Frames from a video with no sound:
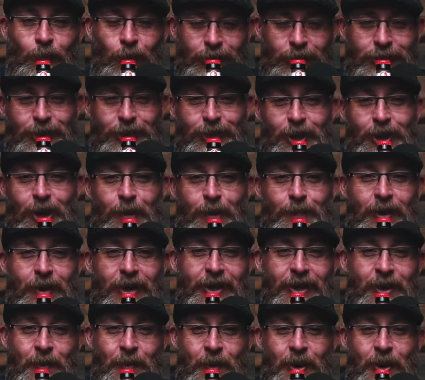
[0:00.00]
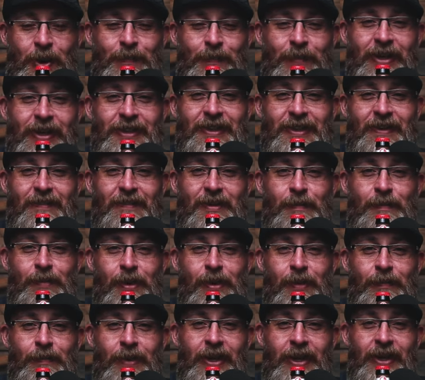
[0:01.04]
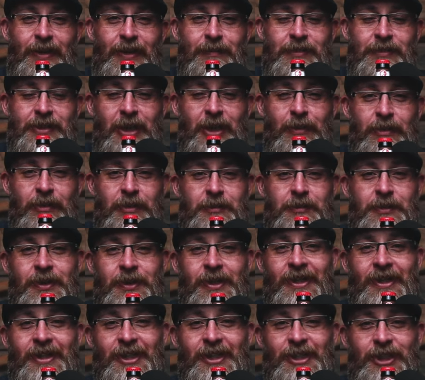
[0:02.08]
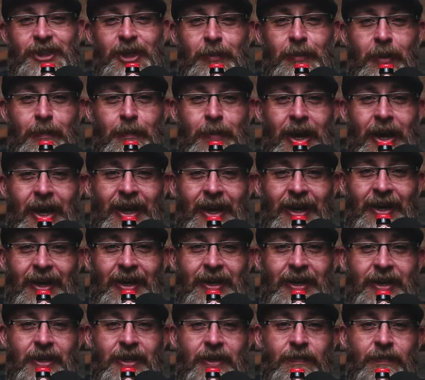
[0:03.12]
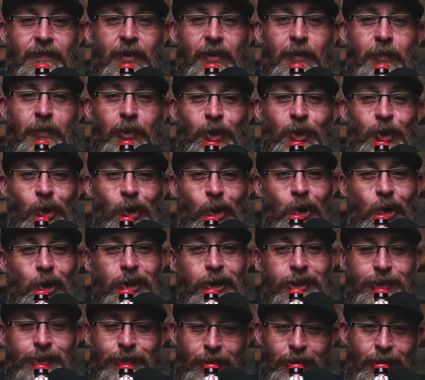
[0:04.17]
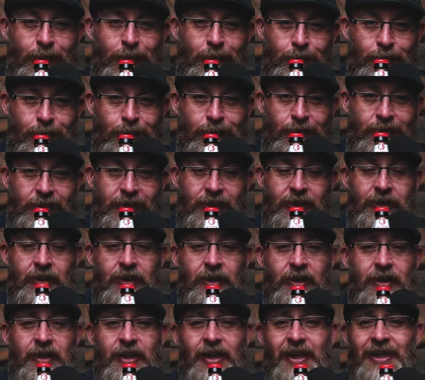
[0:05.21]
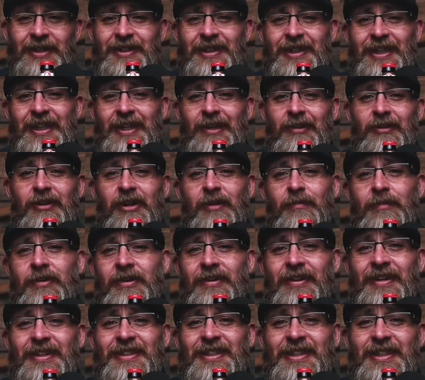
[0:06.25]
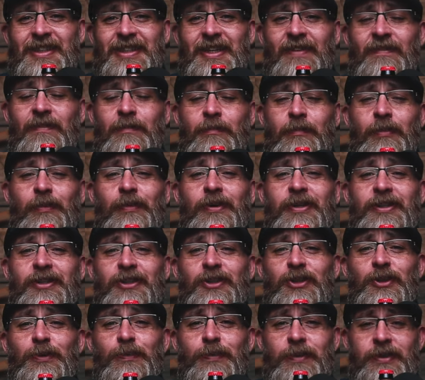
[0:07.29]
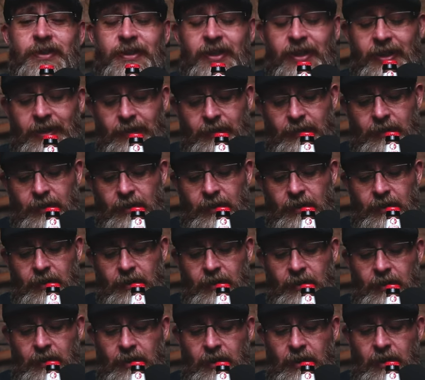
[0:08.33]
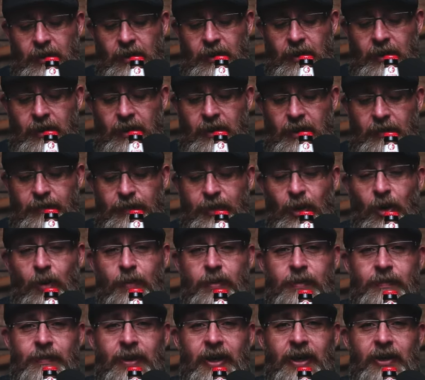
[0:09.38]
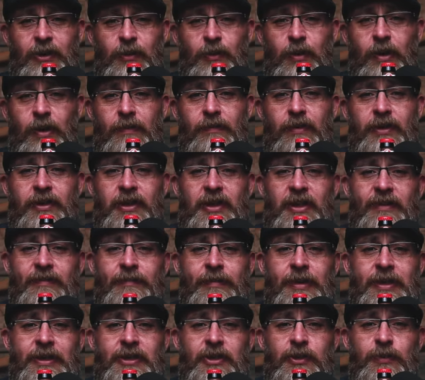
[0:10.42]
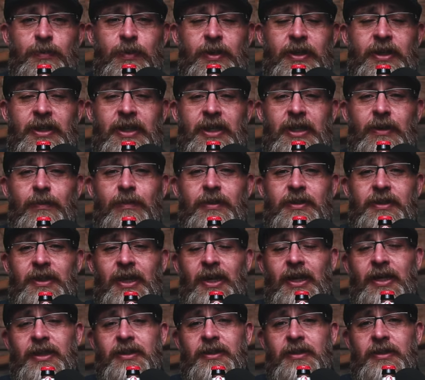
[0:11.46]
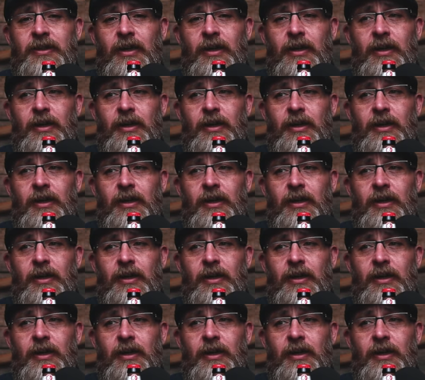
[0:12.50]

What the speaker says: What's good, everybody, and welcome back to Having a Bear Bam. Today we're going to be drinking Double Bag from Long Trail Brewery. It's an ale coming in at 7.2%. The homie Matt, who I run the LiverBashers with, he was actually